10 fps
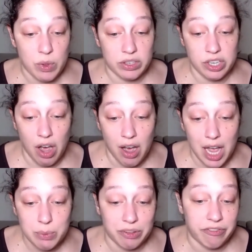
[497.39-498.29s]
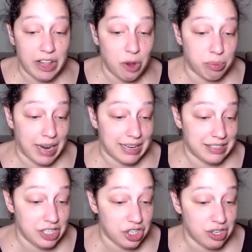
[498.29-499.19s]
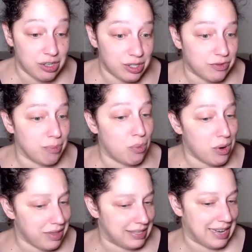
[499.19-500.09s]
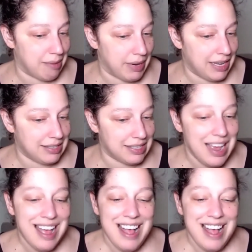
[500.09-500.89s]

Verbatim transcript: with Todd, with fellow practitioners for more than ten minutes,